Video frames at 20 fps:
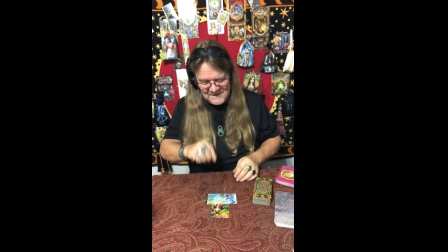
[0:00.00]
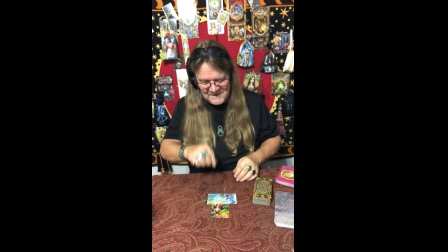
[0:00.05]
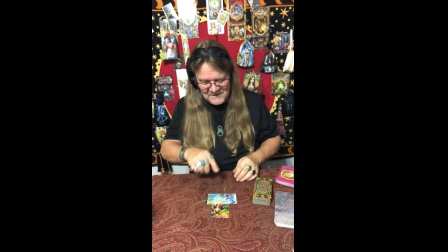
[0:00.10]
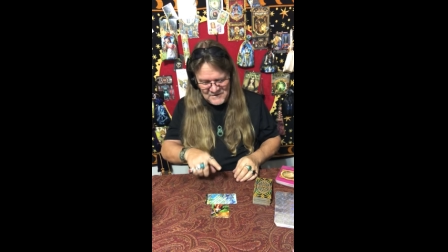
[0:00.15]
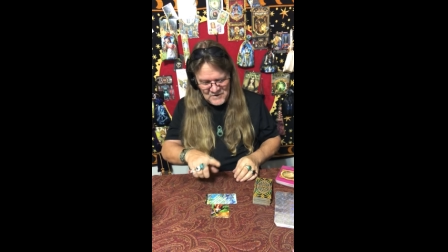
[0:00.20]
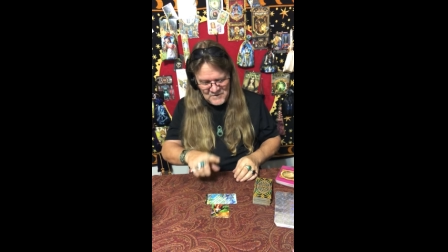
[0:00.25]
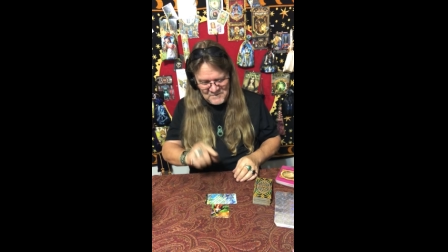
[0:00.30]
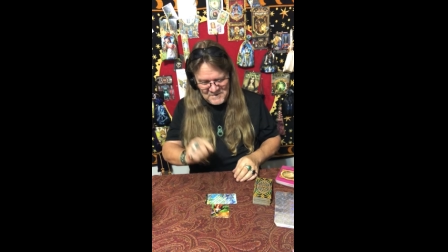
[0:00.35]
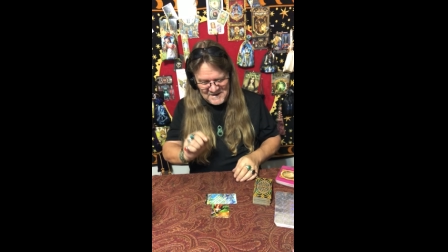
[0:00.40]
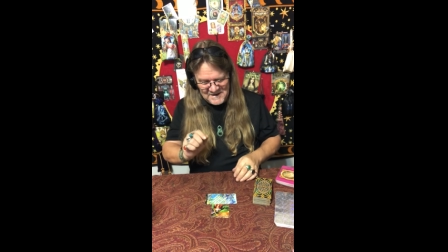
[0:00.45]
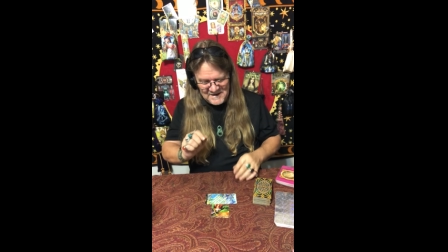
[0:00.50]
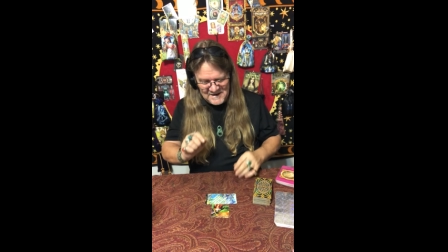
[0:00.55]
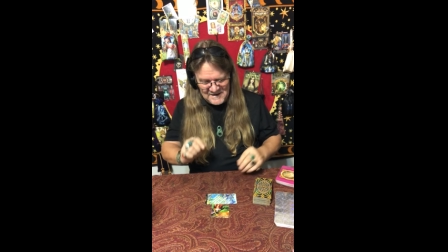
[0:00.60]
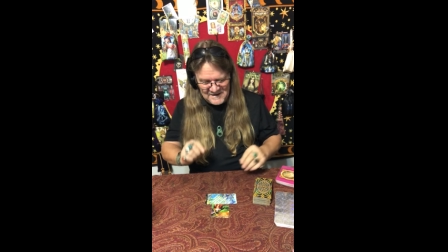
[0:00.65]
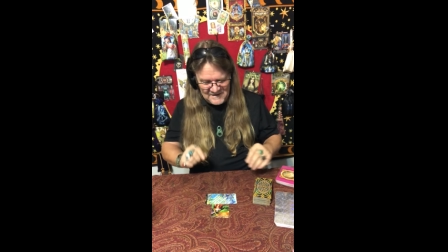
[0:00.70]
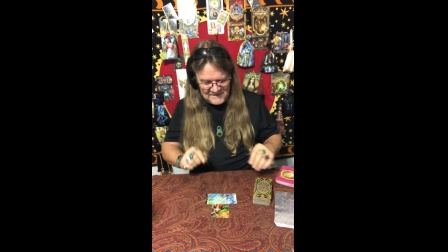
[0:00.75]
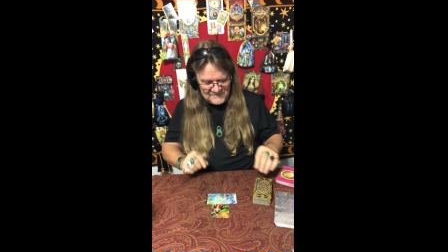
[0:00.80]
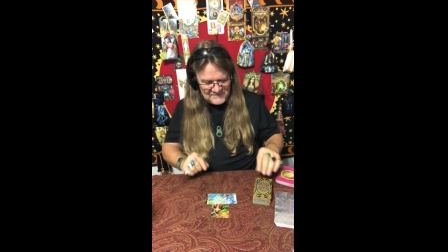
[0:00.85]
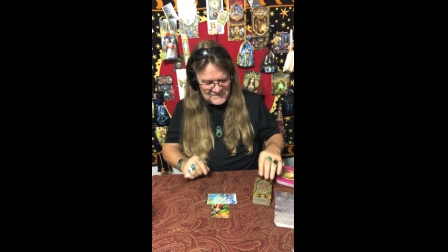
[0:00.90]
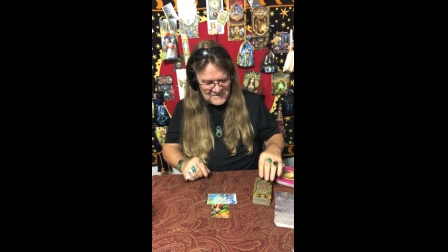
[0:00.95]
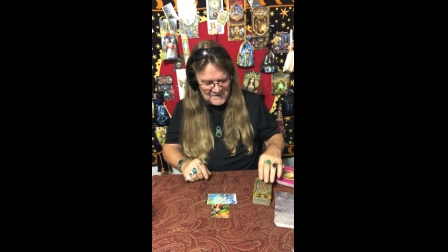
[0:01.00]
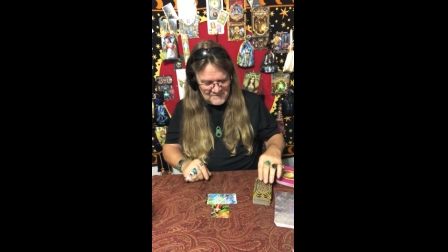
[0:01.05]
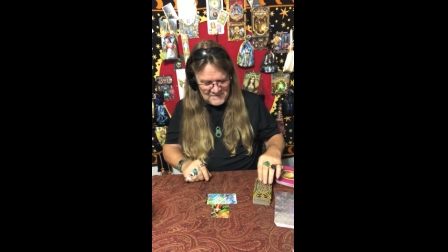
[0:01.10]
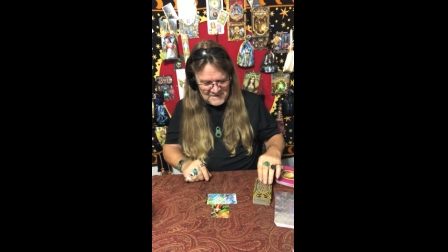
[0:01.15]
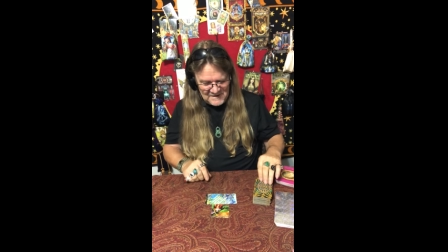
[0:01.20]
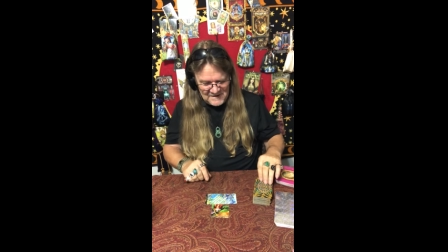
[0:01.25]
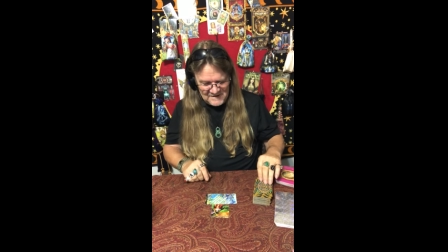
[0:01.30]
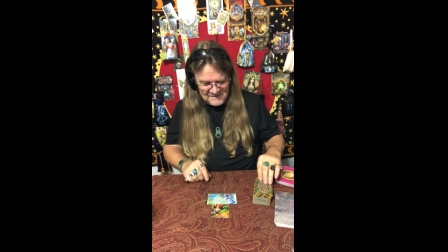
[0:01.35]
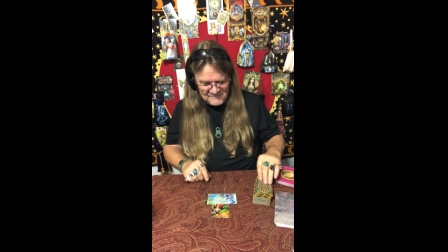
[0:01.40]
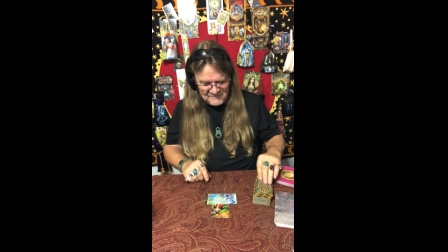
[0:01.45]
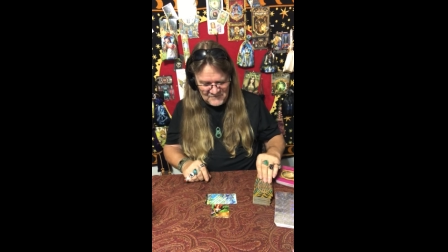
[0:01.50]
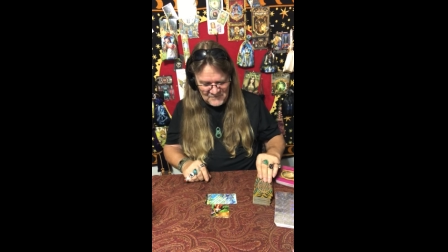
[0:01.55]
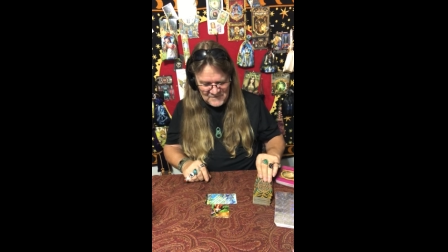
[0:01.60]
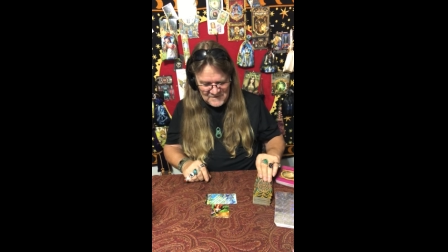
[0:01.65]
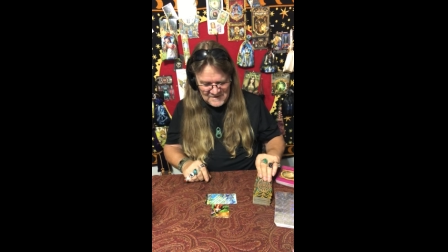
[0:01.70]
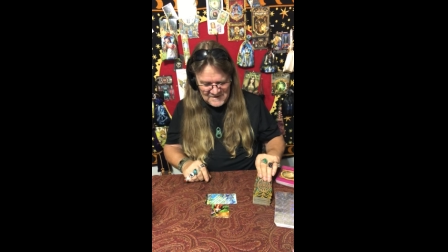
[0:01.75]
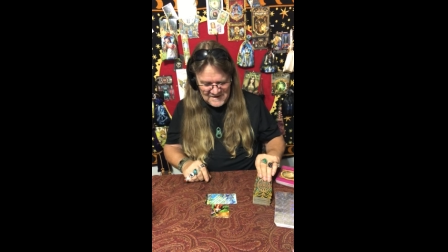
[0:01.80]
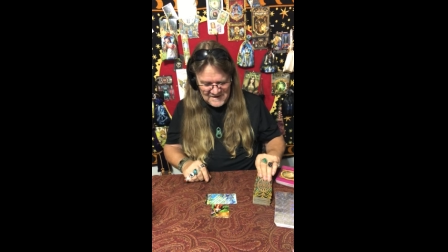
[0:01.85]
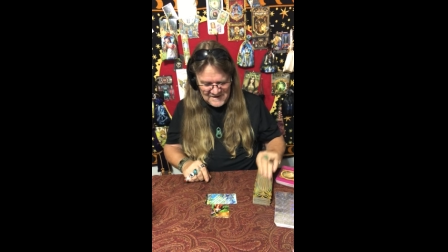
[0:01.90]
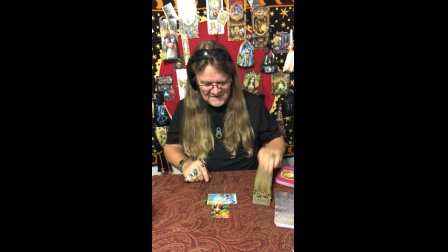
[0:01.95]
New beginnings coming in for
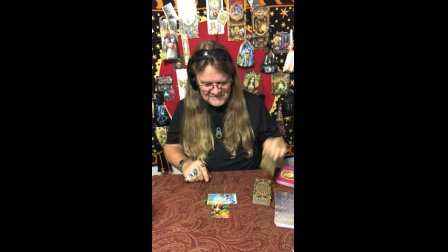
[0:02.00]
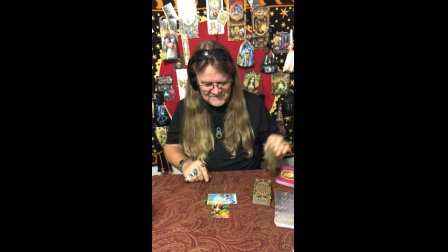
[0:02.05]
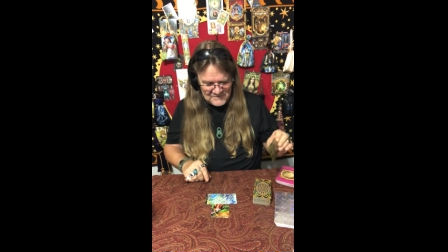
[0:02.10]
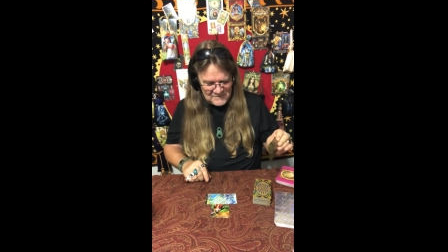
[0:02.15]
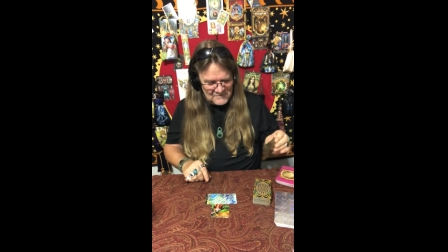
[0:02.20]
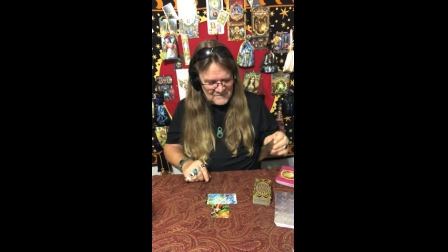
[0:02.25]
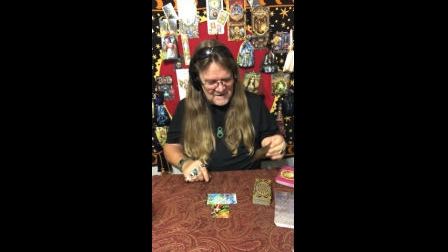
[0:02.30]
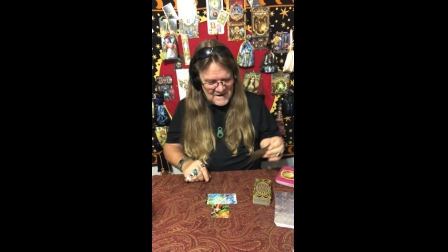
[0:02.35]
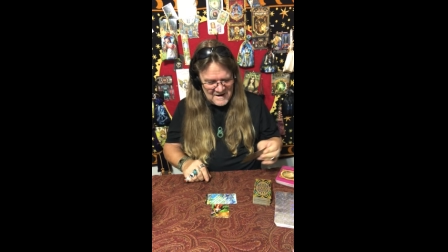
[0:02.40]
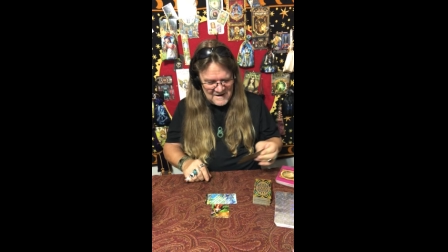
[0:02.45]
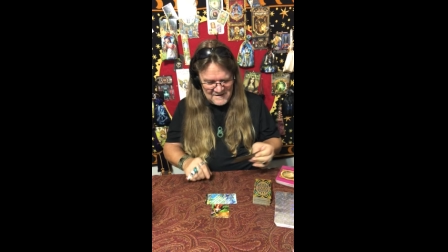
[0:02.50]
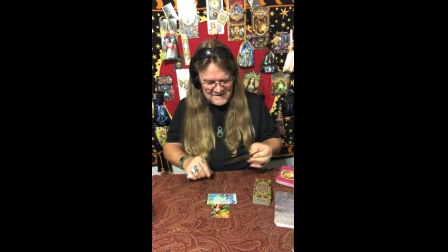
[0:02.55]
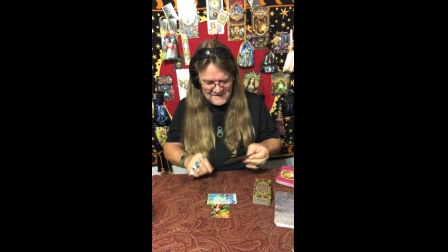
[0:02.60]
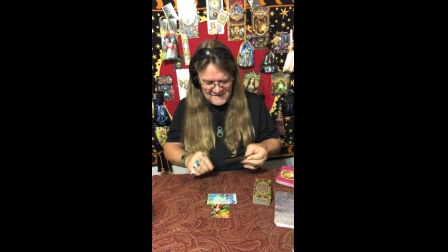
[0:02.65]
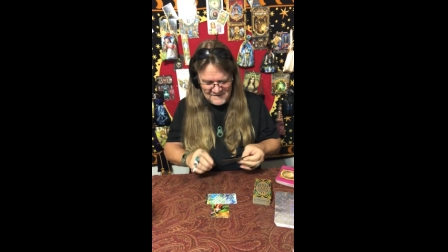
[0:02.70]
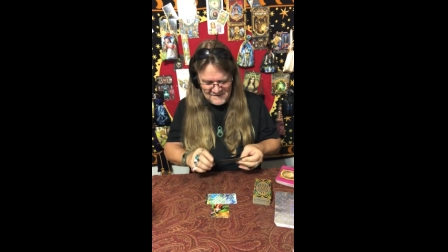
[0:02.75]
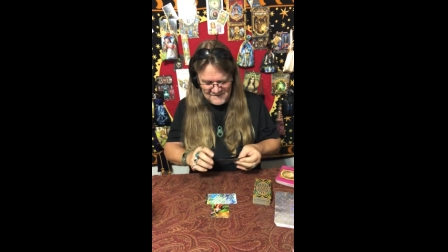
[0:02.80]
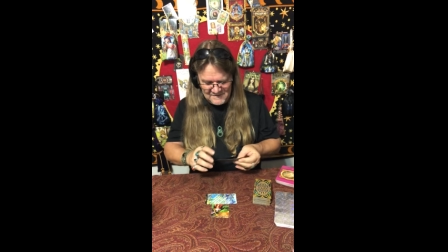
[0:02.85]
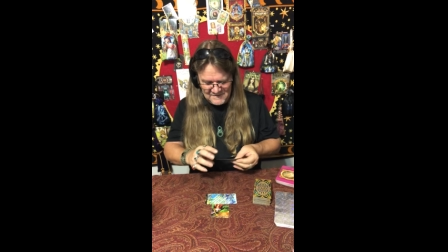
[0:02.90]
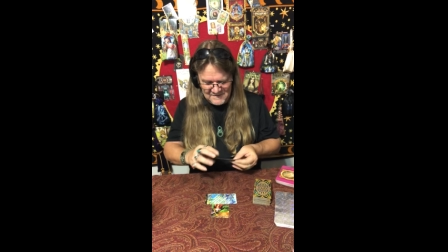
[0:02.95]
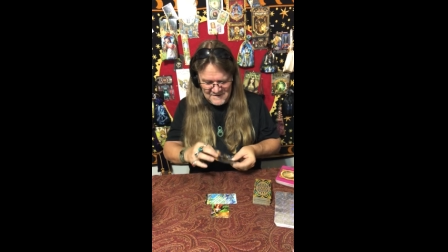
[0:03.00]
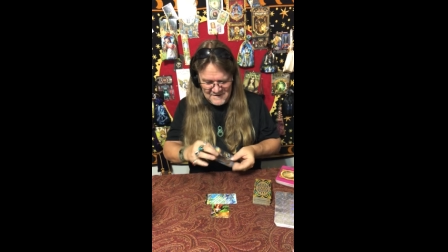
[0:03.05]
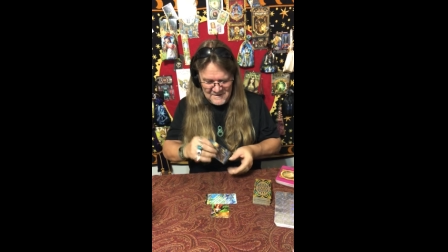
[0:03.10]
you, Cancer, right here.